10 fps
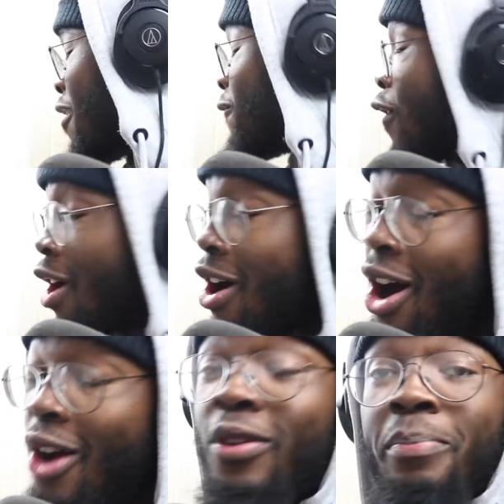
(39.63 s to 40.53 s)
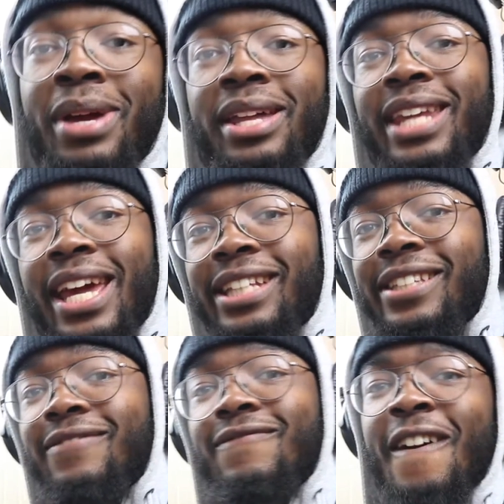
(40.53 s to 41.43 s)
for a minute?
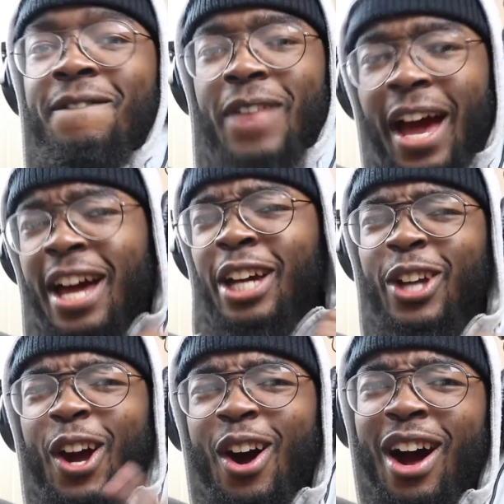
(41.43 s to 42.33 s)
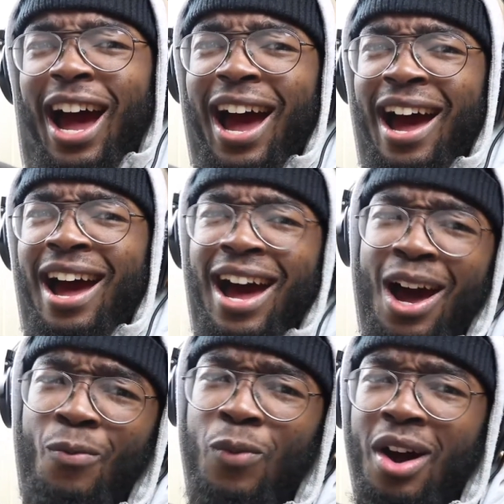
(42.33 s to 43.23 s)
Girl,
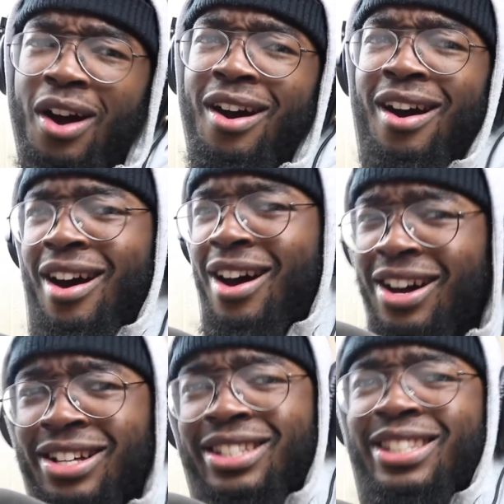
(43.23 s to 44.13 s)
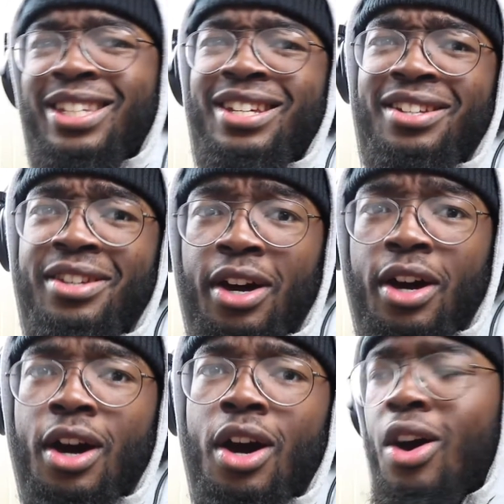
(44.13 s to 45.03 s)
I want to
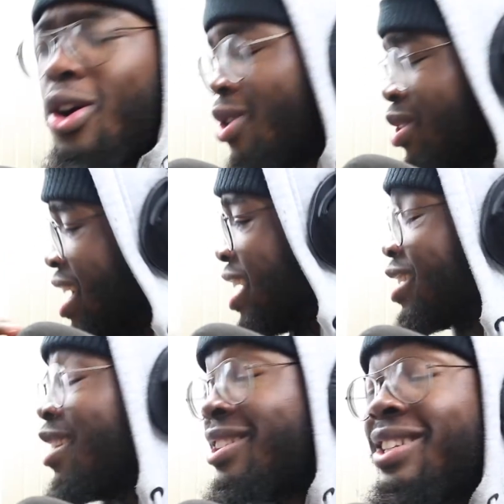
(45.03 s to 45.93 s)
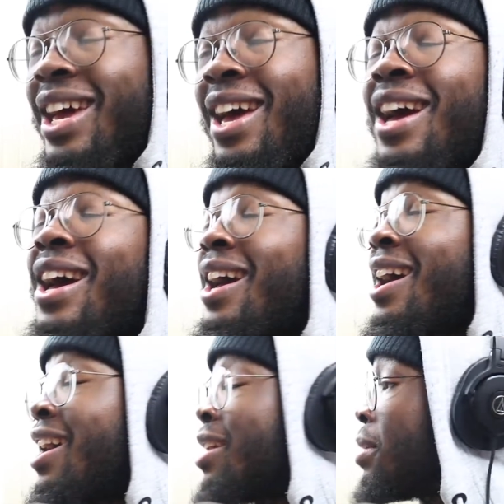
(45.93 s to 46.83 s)
know your
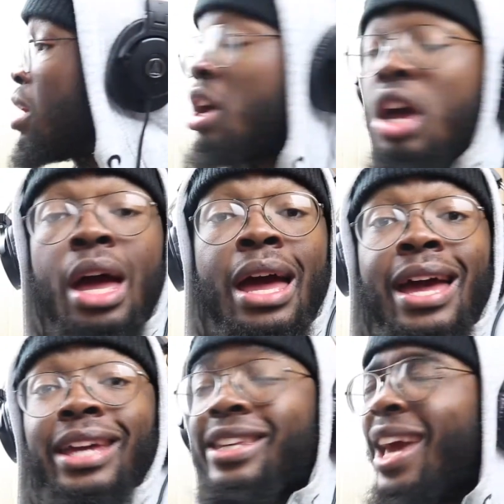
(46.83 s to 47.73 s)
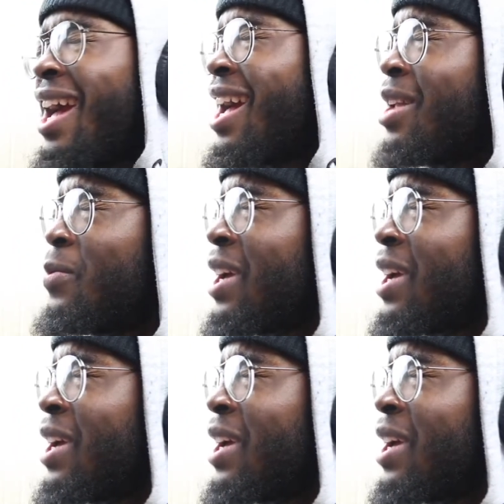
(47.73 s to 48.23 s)
name. Can